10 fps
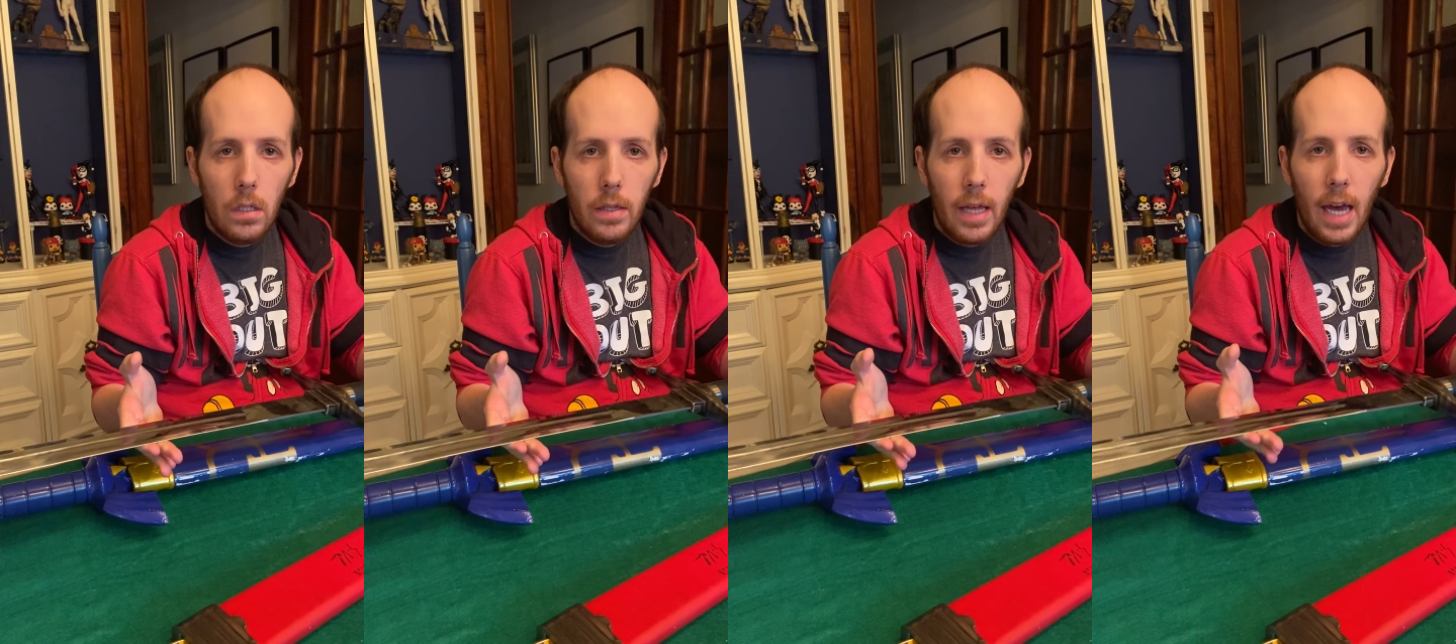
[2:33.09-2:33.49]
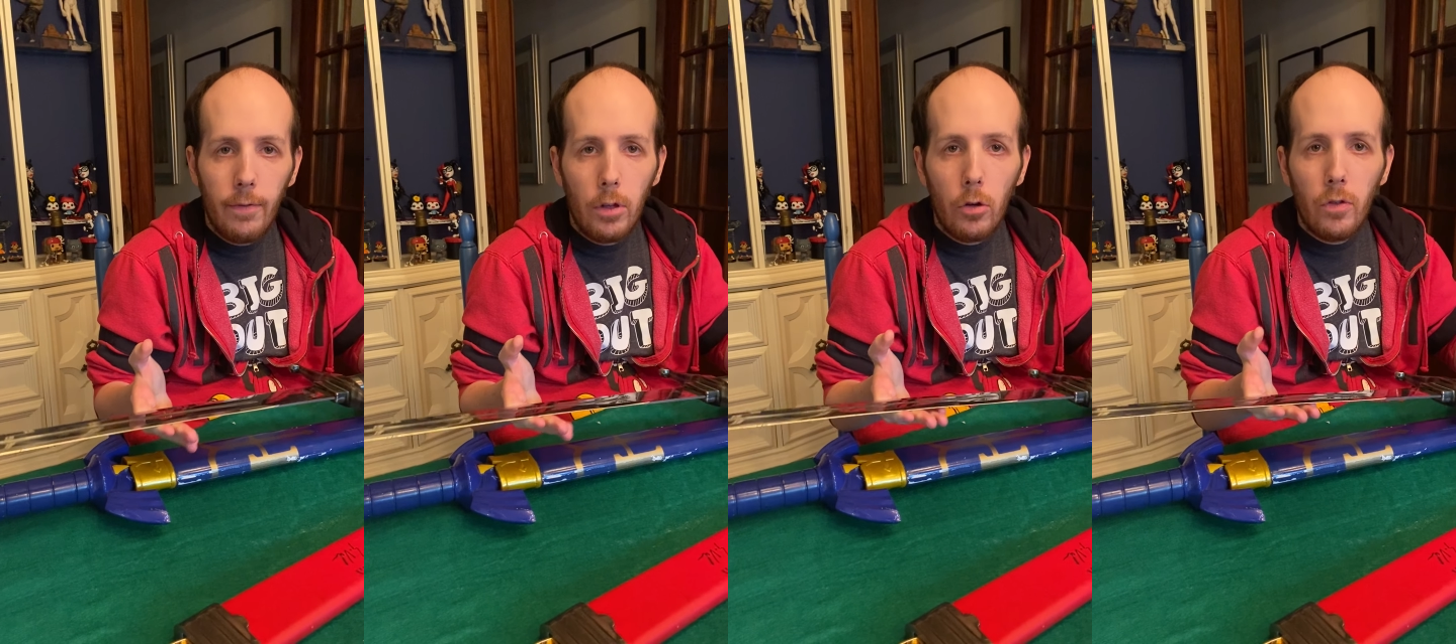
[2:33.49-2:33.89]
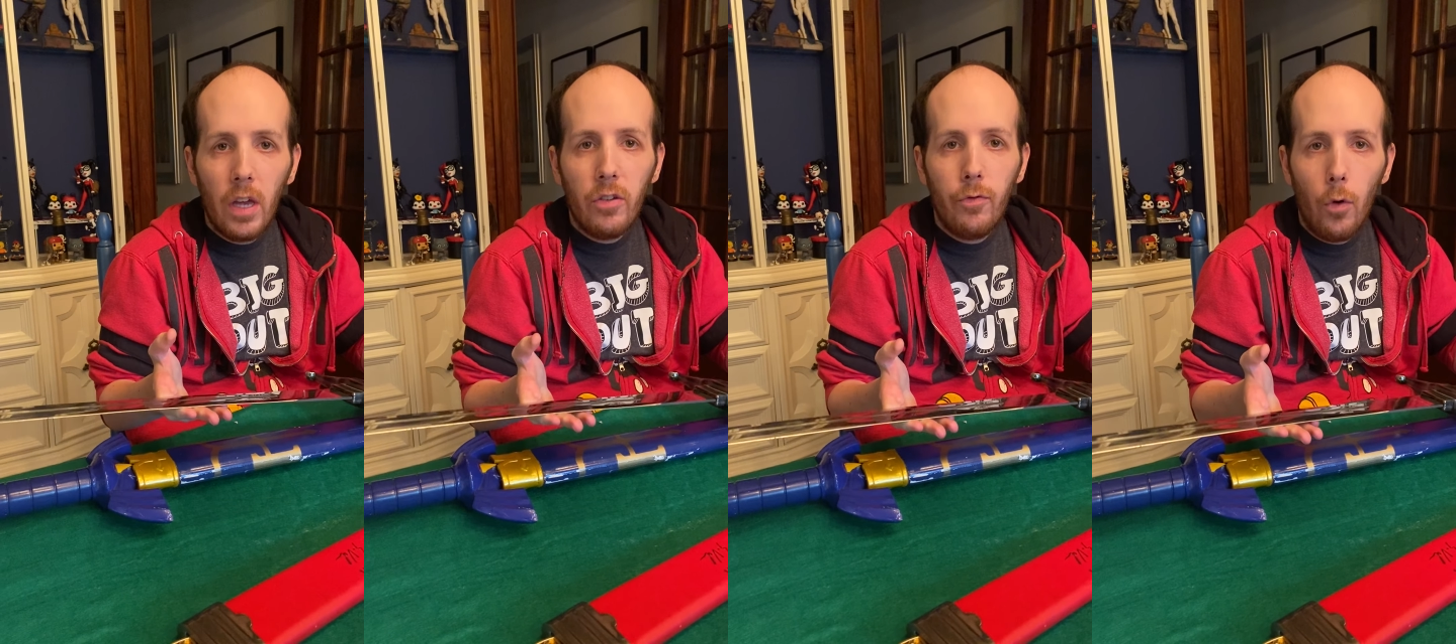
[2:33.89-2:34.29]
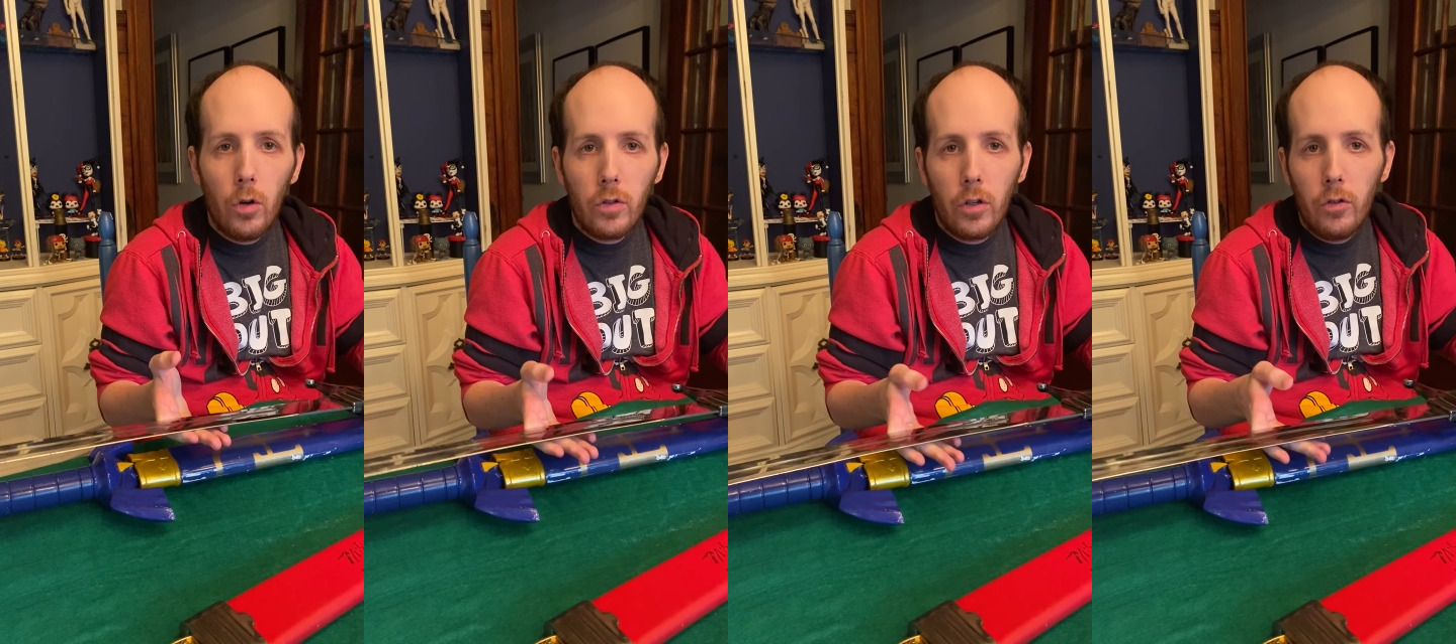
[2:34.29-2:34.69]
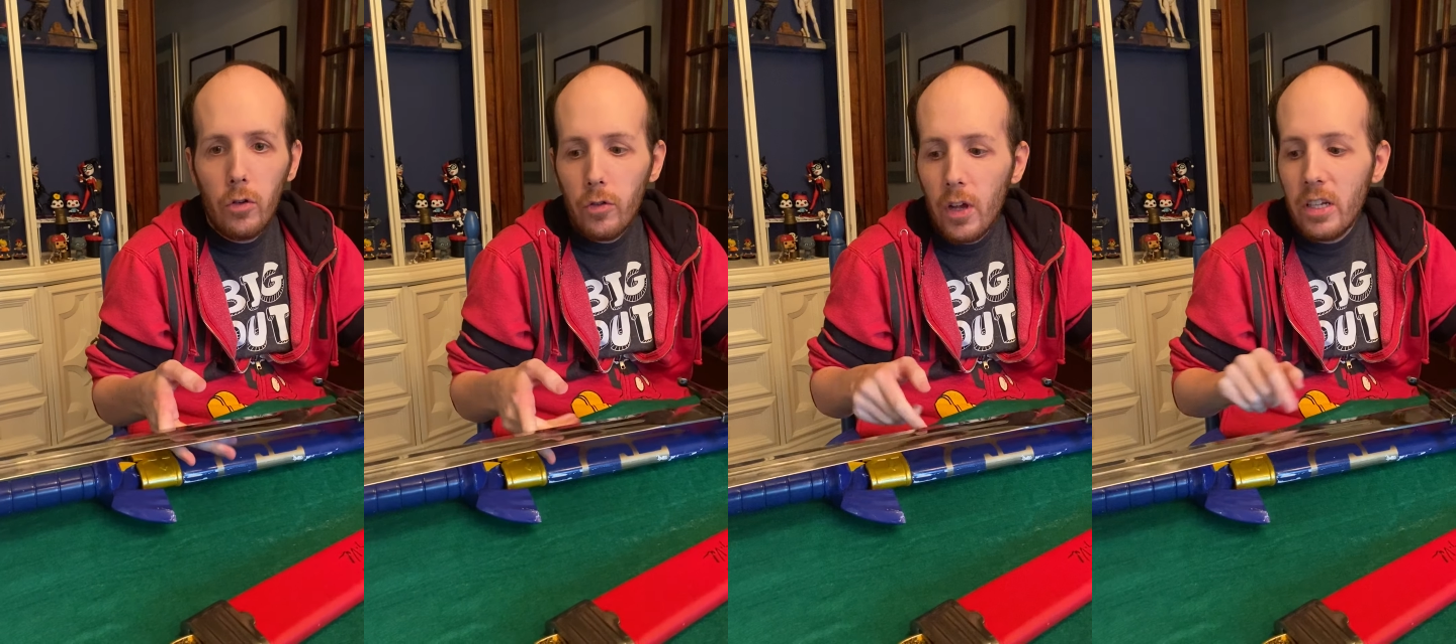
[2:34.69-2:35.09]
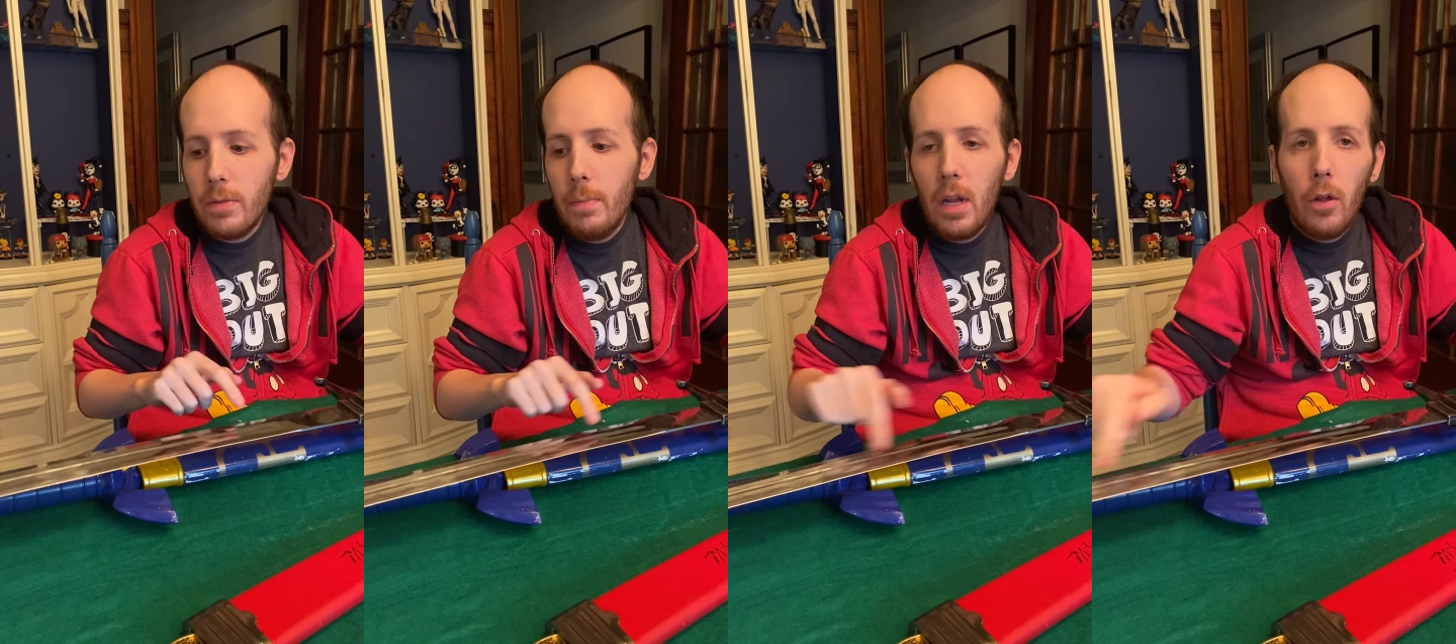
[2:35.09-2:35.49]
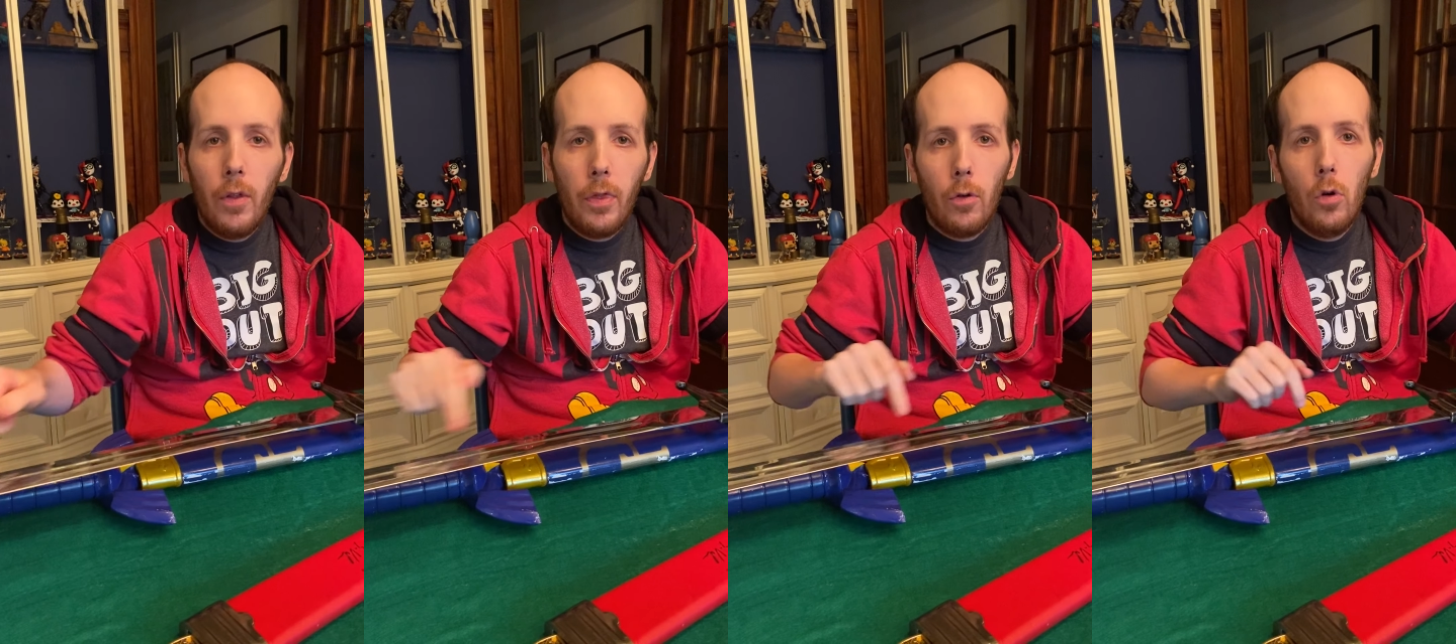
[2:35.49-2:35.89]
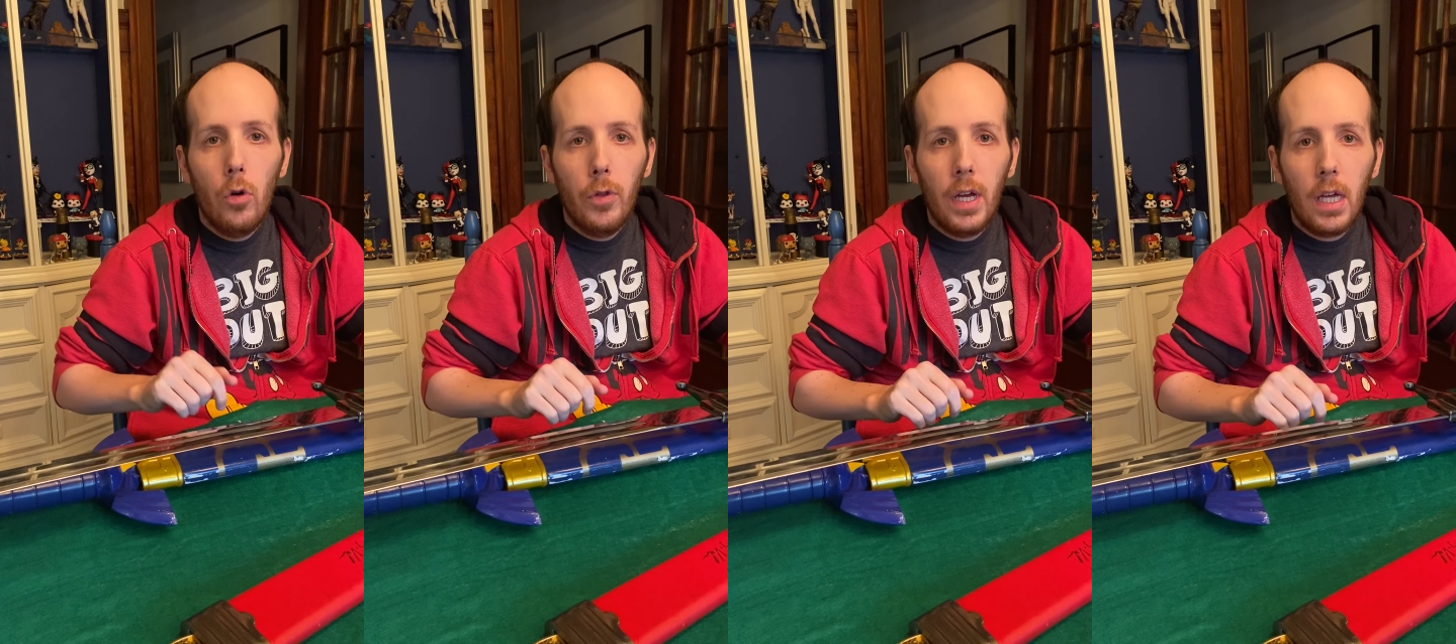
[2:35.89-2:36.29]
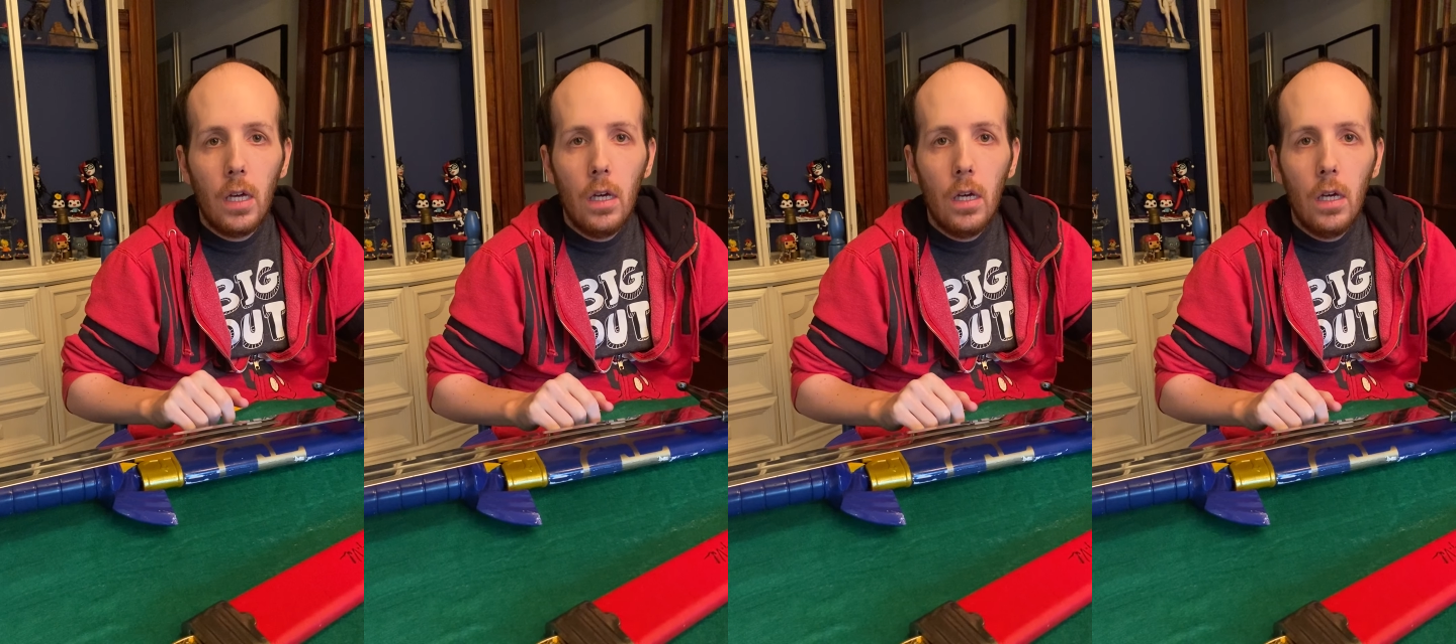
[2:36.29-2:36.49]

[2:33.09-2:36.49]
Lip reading: they have to use less force because there's less metal that they're holding.